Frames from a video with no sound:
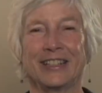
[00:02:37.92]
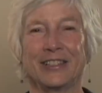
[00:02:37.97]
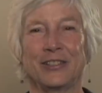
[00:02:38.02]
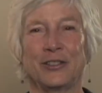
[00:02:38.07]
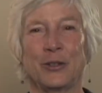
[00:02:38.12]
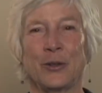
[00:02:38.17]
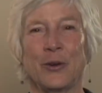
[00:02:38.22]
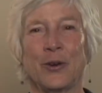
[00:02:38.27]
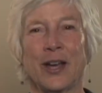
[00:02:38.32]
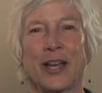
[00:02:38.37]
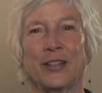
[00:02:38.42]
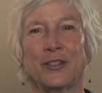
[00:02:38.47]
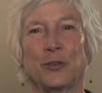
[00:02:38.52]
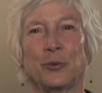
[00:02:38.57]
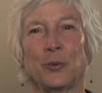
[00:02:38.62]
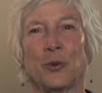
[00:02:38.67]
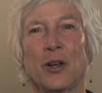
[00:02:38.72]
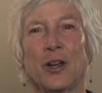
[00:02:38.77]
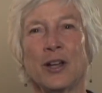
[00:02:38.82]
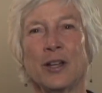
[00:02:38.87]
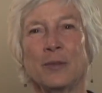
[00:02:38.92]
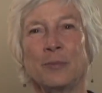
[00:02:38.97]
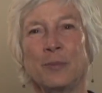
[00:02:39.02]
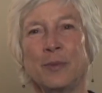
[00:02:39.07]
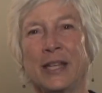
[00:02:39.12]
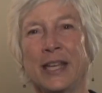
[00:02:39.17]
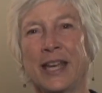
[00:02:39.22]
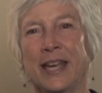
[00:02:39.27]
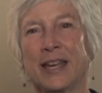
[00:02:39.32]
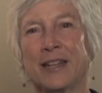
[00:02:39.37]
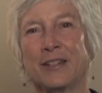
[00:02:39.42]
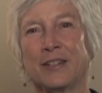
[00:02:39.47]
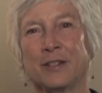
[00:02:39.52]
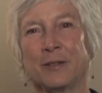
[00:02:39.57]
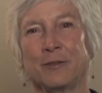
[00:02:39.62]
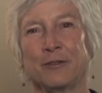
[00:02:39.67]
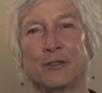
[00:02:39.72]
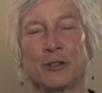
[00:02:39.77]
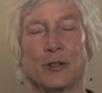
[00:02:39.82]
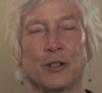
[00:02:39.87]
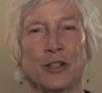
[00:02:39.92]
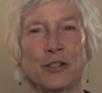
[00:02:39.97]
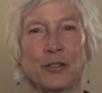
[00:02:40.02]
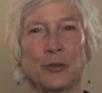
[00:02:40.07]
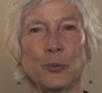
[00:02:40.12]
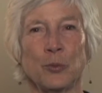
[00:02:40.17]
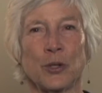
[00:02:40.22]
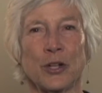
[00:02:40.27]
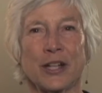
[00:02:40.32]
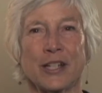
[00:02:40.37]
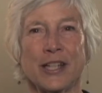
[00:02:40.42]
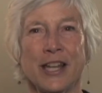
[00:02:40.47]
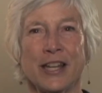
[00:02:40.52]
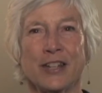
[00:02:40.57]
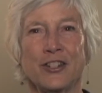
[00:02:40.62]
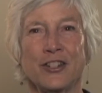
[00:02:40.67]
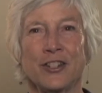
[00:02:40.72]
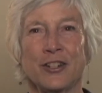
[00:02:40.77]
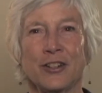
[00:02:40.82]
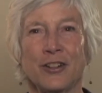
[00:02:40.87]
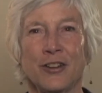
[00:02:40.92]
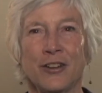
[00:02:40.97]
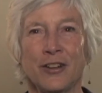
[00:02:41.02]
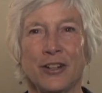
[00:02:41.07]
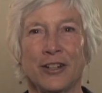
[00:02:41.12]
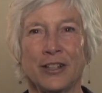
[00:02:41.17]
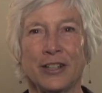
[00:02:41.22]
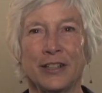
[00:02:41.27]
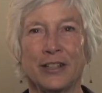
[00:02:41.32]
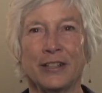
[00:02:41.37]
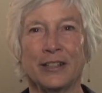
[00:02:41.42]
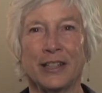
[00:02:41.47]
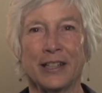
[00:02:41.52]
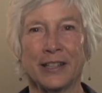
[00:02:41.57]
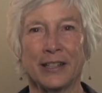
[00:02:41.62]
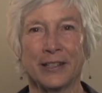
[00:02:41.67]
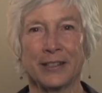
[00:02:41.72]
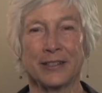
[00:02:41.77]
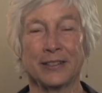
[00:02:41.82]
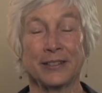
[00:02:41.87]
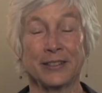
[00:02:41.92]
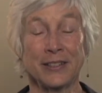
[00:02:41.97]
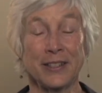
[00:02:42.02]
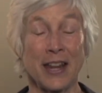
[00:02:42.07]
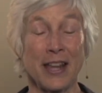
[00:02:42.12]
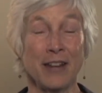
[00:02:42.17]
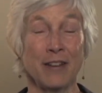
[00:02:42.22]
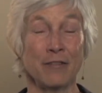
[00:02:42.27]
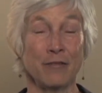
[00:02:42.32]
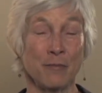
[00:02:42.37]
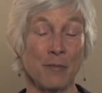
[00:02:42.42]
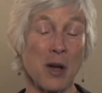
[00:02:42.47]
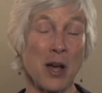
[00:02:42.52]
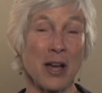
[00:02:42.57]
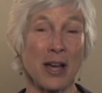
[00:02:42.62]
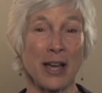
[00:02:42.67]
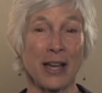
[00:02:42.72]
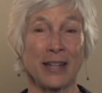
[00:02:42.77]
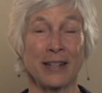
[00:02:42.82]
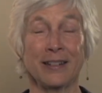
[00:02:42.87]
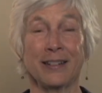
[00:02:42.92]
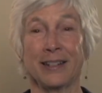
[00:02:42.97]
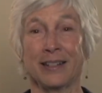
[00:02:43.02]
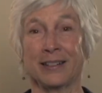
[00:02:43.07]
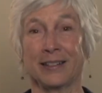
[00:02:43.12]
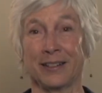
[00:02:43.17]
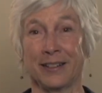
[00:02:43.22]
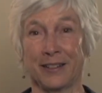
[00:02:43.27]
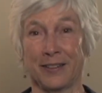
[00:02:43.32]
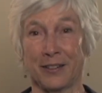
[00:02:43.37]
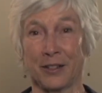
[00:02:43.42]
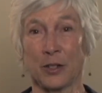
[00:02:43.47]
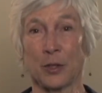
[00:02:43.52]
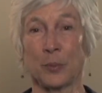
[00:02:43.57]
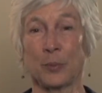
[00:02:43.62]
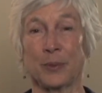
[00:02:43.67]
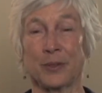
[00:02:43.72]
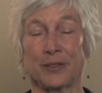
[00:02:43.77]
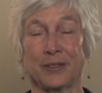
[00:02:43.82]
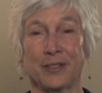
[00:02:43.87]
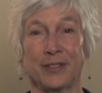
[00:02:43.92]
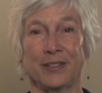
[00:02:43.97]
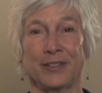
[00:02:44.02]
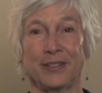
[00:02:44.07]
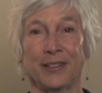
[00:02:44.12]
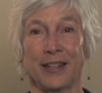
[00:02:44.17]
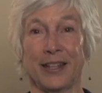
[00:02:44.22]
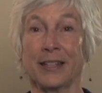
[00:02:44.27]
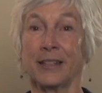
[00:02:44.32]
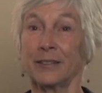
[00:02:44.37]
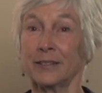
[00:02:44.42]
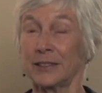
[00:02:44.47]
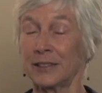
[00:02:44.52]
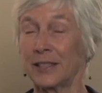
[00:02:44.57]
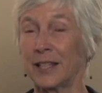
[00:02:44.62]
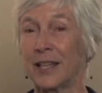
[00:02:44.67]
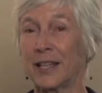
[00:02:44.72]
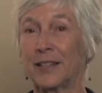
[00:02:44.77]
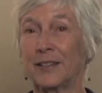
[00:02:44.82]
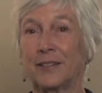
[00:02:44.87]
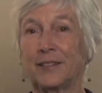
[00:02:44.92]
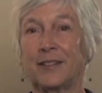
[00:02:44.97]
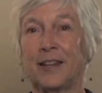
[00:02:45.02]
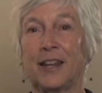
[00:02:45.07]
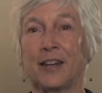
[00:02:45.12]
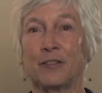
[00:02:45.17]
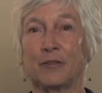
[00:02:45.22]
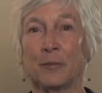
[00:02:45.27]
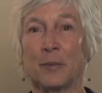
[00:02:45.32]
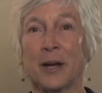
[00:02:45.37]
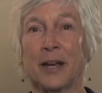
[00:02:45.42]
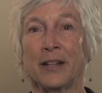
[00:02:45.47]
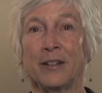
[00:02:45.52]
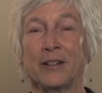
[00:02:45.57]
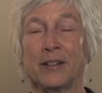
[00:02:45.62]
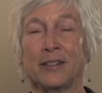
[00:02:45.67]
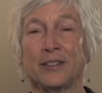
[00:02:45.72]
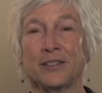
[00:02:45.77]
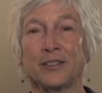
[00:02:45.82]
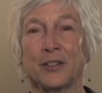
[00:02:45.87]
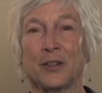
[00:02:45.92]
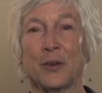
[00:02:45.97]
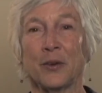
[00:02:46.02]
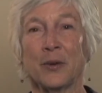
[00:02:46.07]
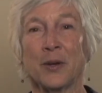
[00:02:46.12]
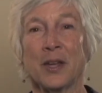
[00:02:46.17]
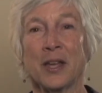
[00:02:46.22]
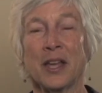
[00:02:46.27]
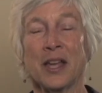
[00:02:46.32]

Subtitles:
So as Ron began to focus more attention on the state of mind that the therapist is in, the client's state of mind also,